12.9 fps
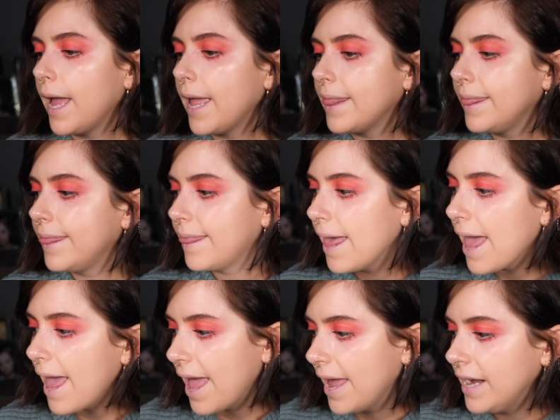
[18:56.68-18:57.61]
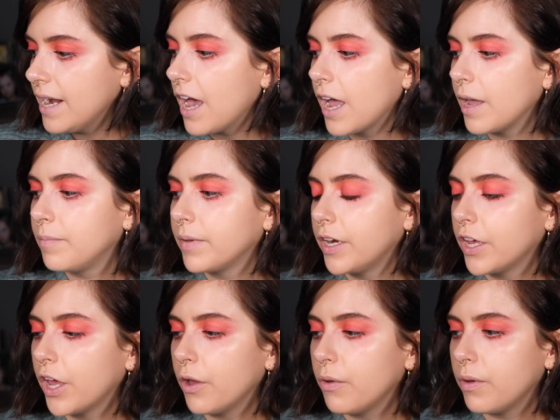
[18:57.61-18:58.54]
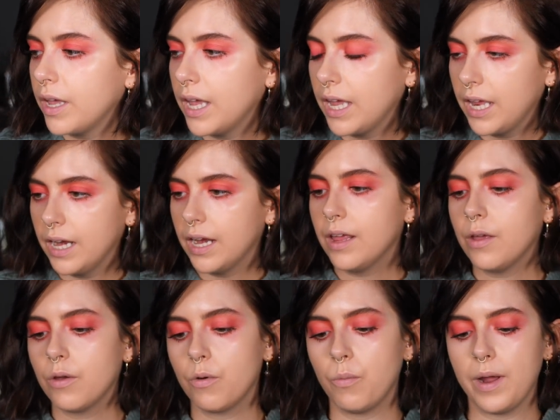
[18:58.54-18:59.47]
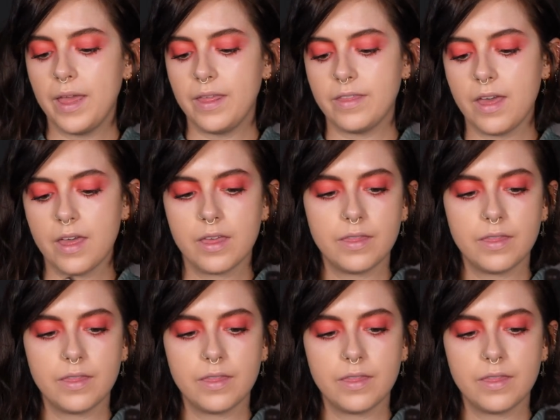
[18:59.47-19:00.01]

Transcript: And then I'm gonna go in with